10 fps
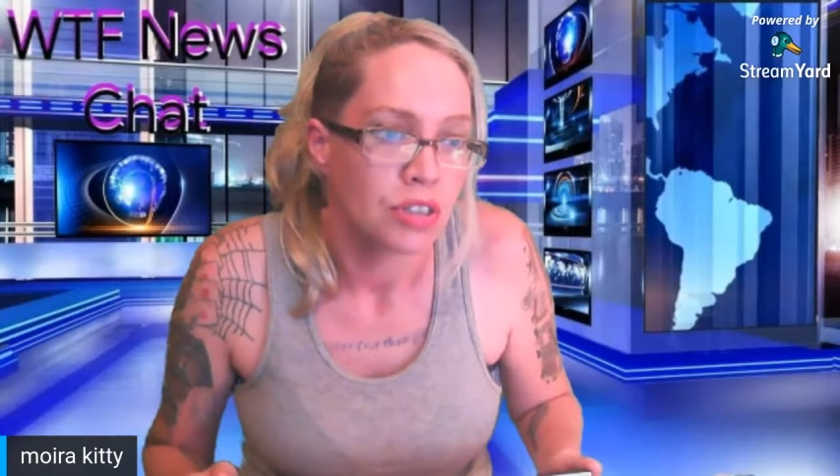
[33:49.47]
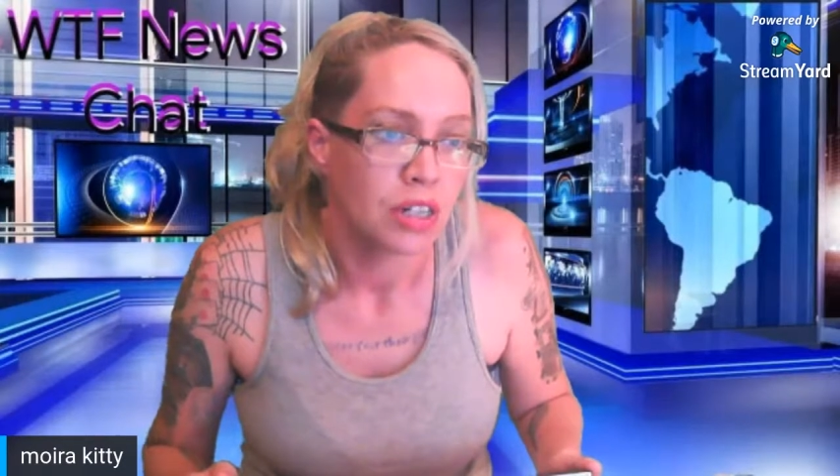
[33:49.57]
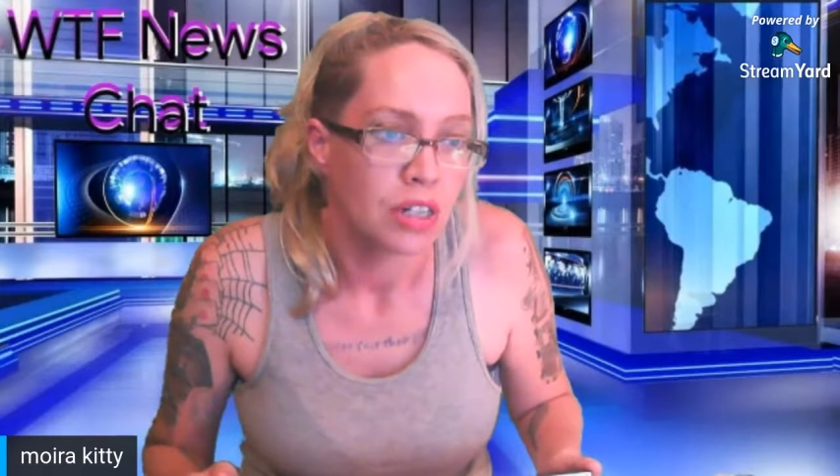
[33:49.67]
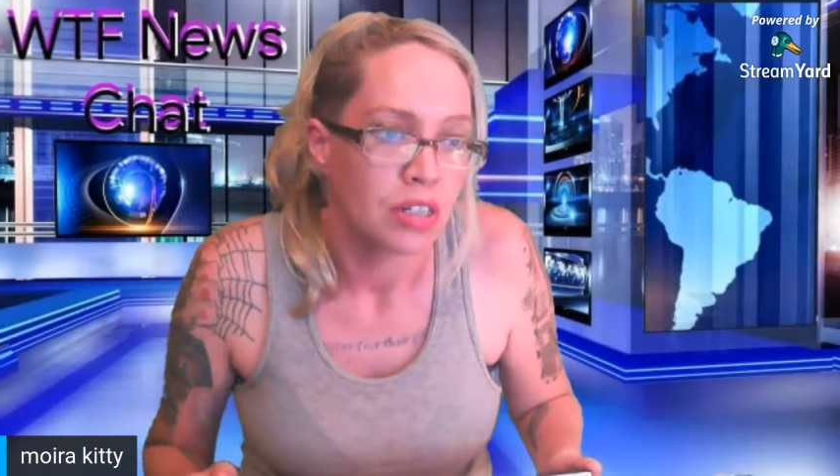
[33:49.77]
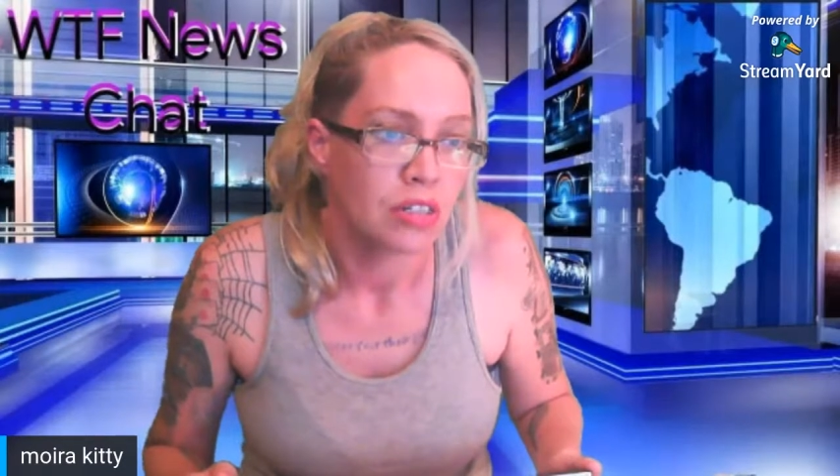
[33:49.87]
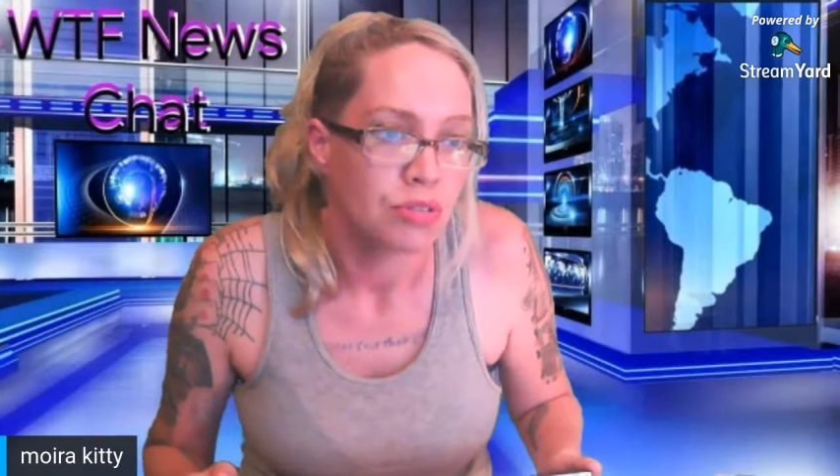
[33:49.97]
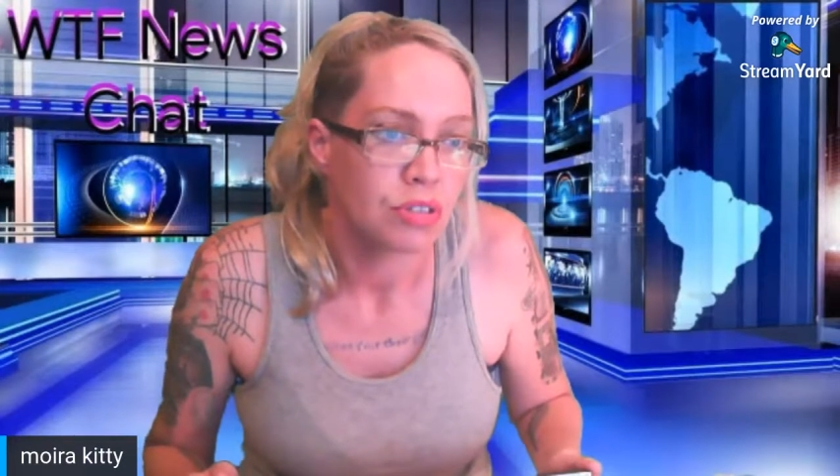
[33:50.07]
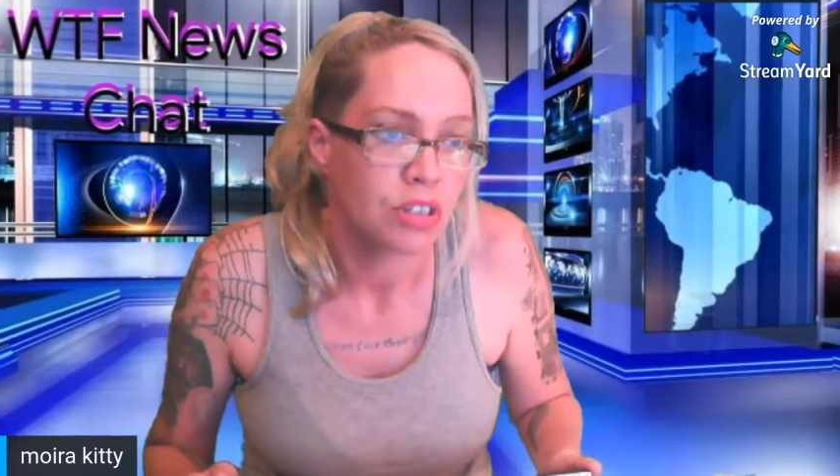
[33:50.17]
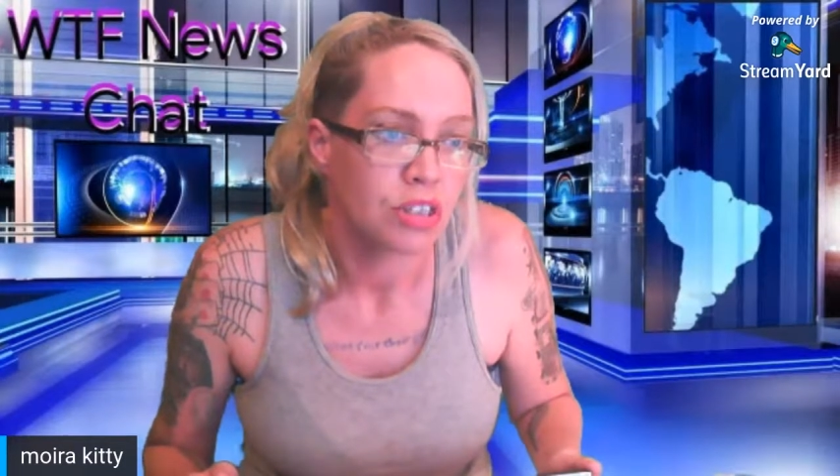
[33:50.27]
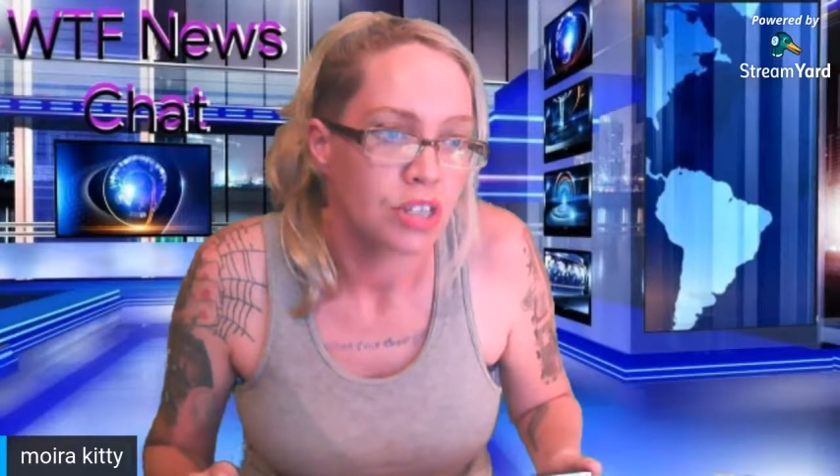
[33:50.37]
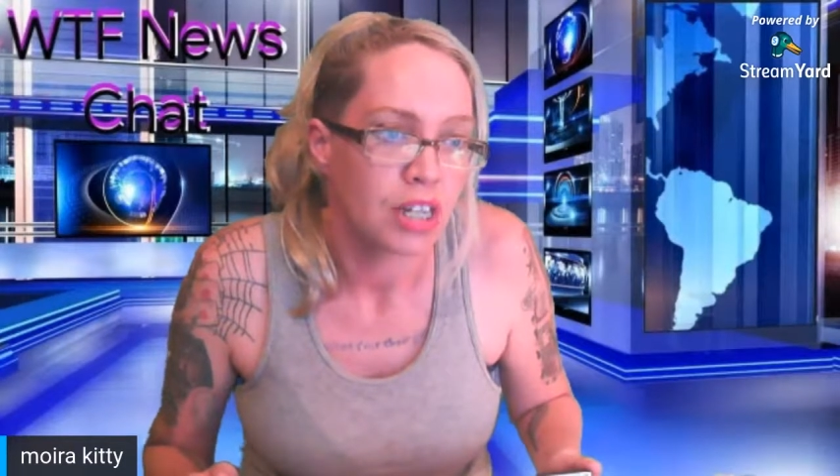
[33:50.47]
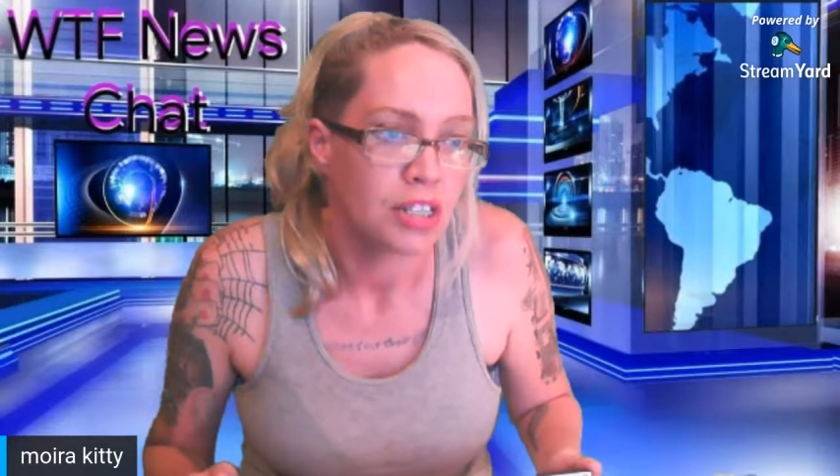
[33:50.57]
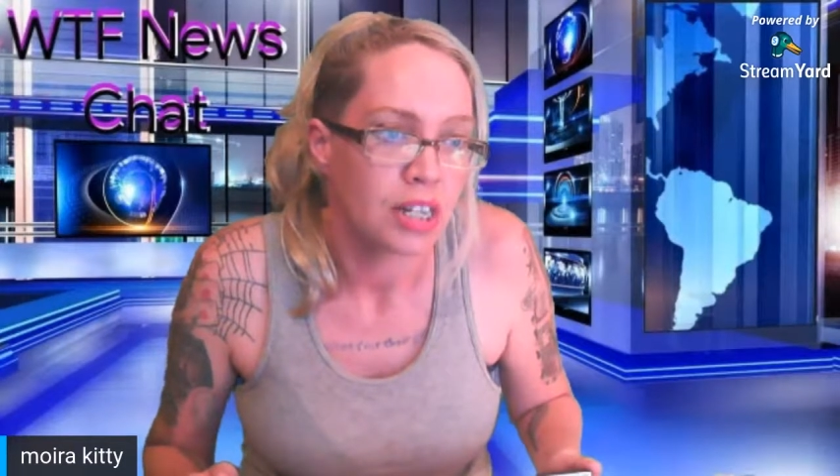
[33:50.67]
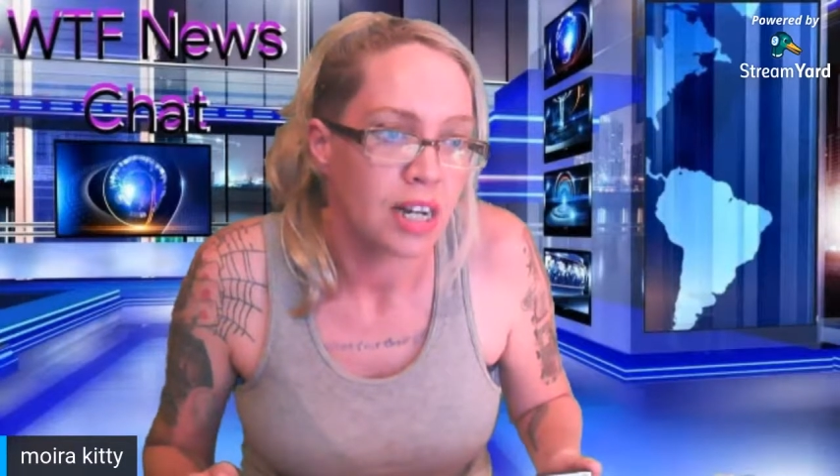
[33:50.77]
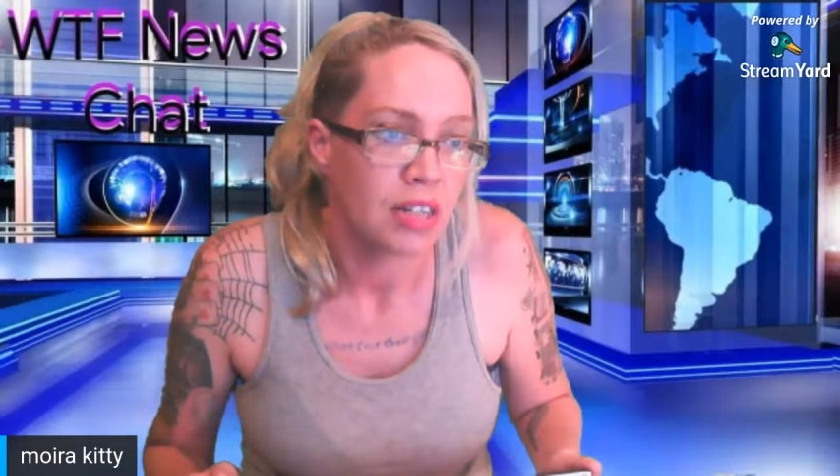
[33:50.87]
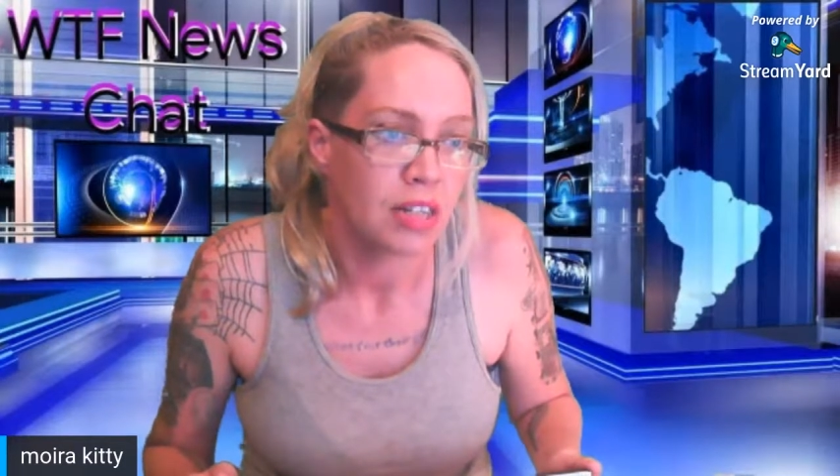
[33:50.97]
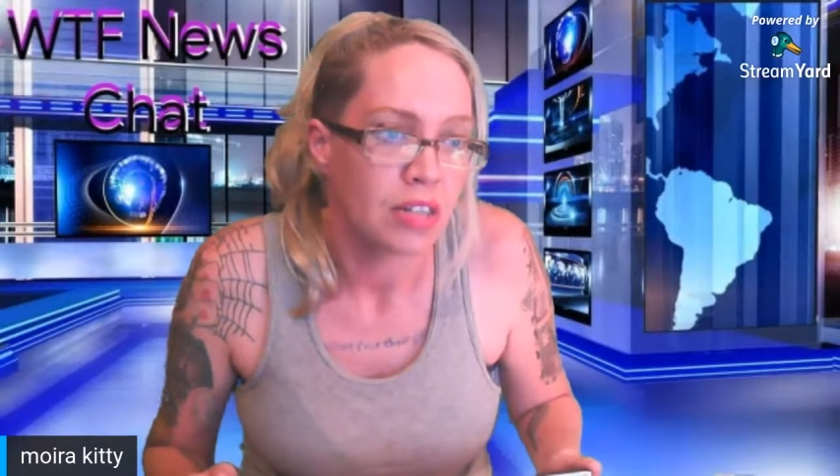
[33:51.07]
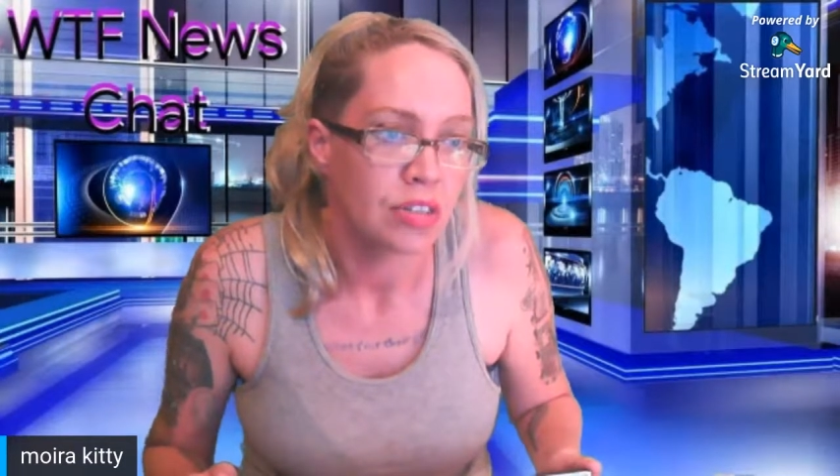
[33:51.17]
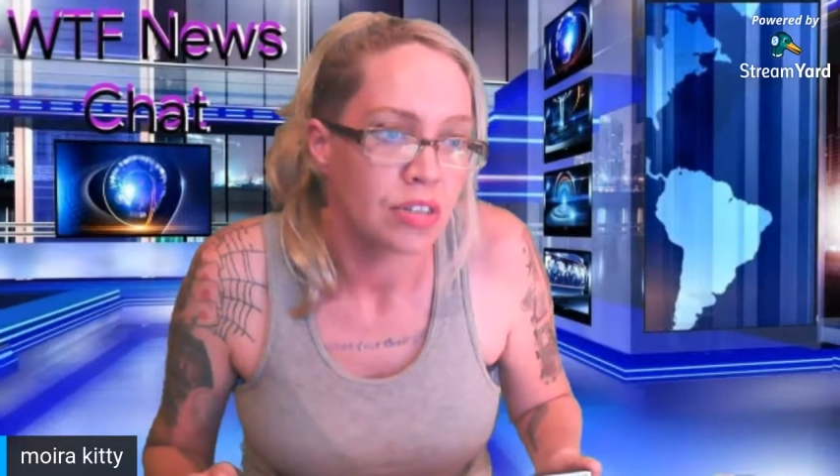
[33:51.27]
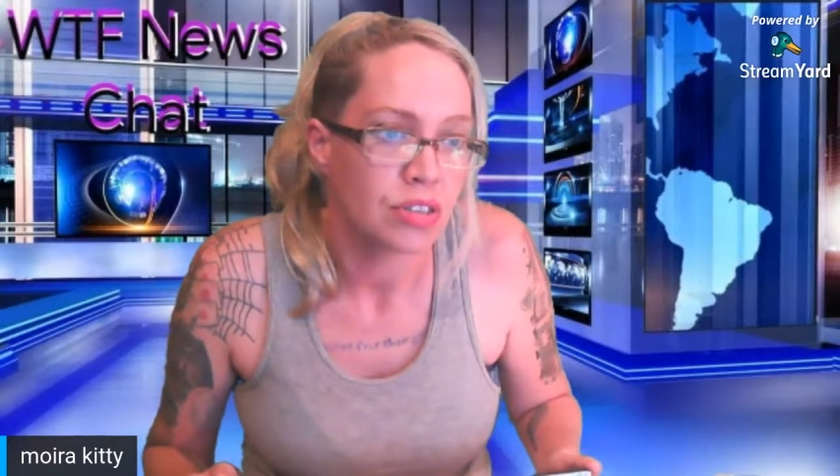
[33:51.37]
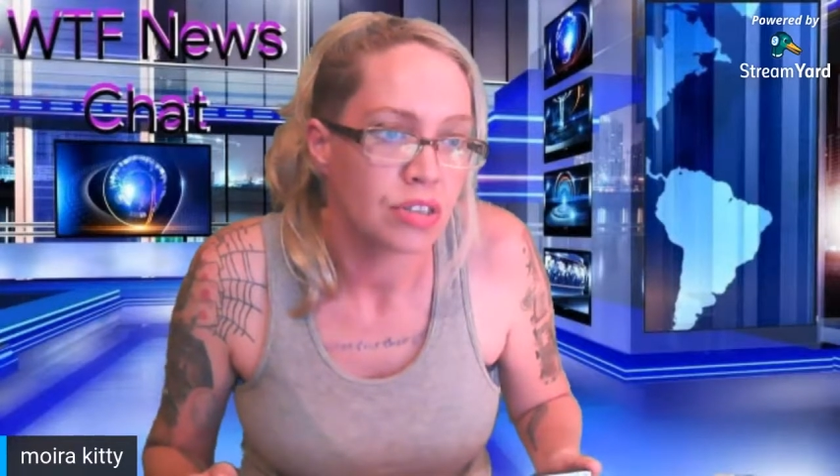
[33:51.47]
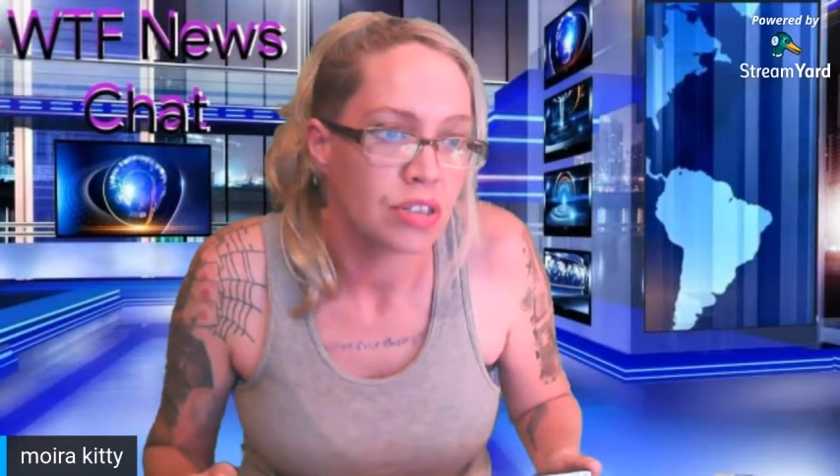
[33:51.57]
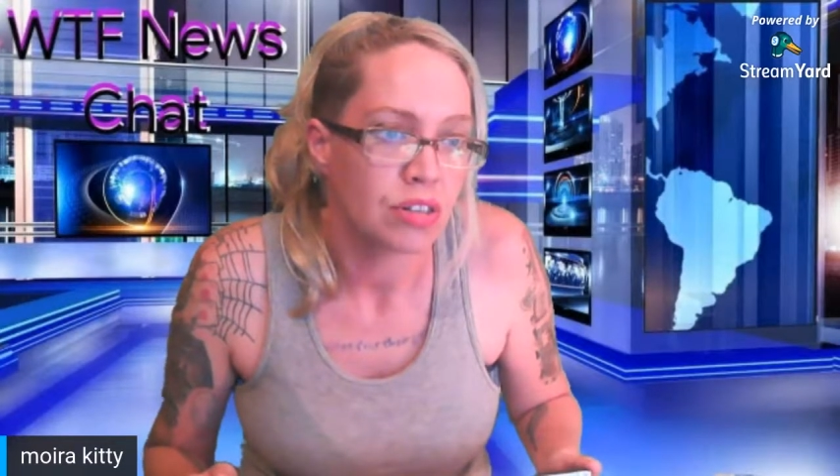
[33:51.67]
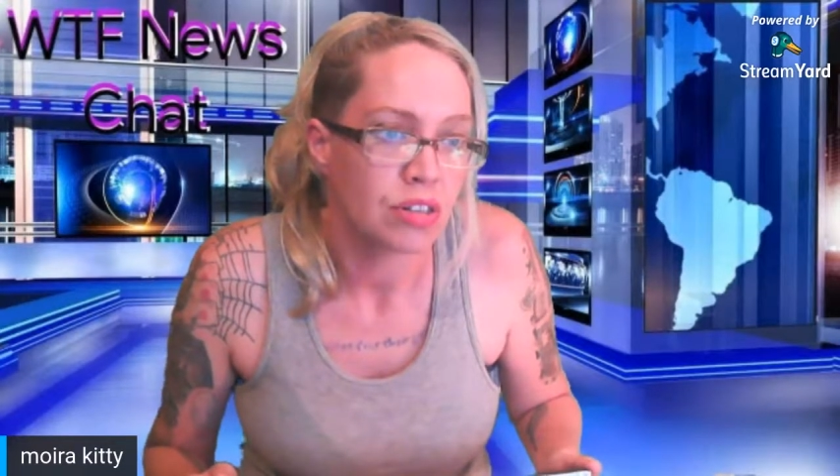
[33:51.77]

It is really sketchy how they're using